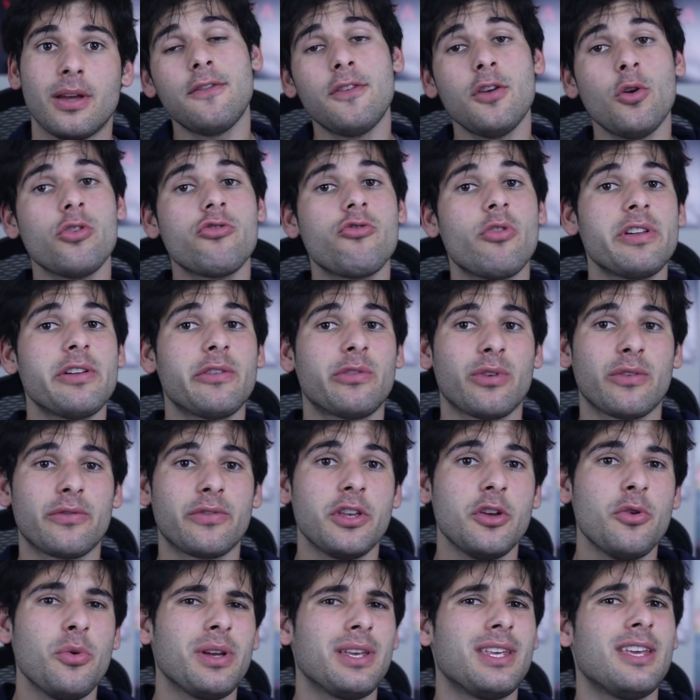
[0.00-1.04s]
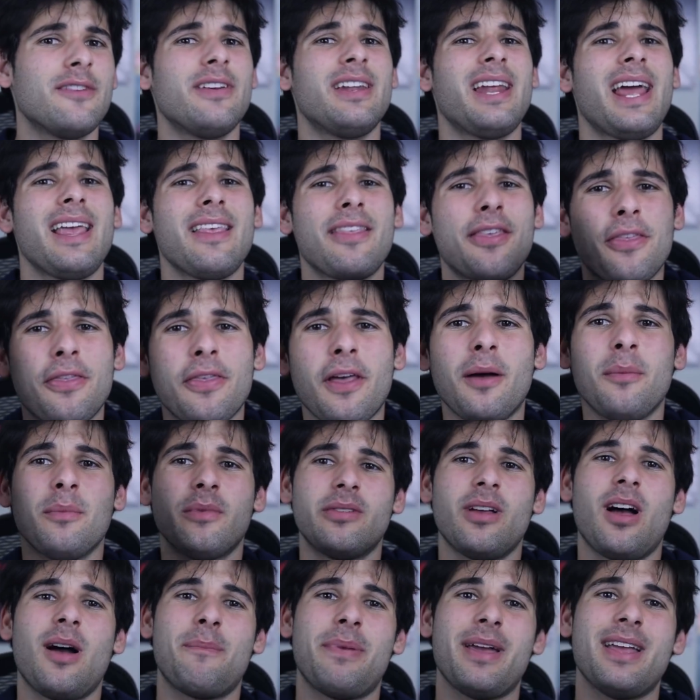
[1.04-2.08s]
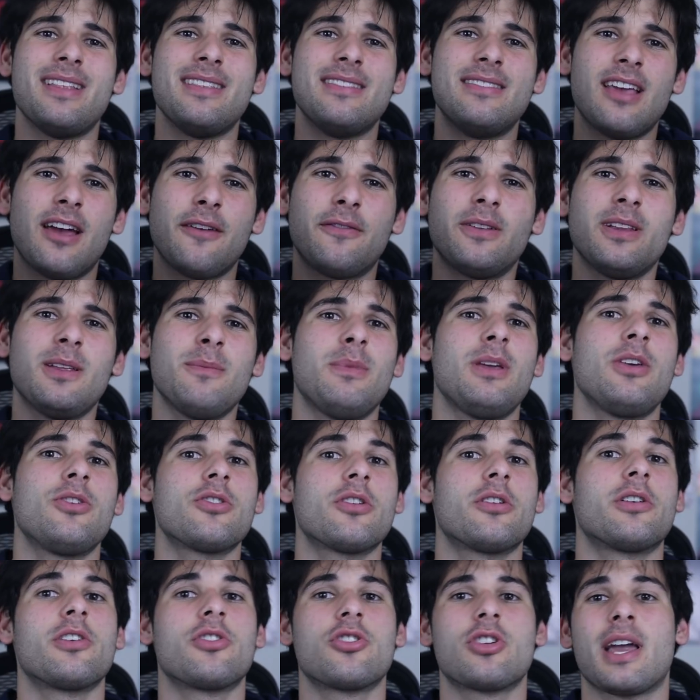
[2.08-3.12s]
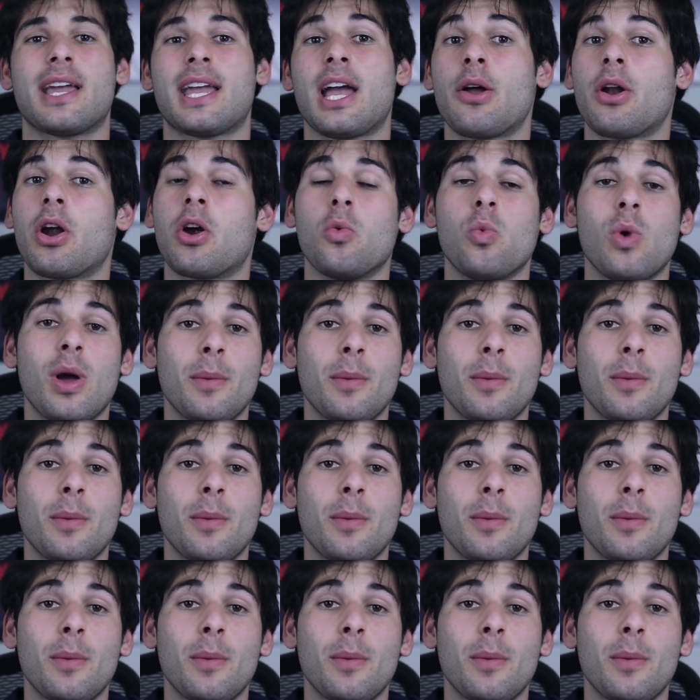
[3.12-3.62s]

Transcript: If you enjoyed this review, give it a thumbs up and definitely be sure to check out our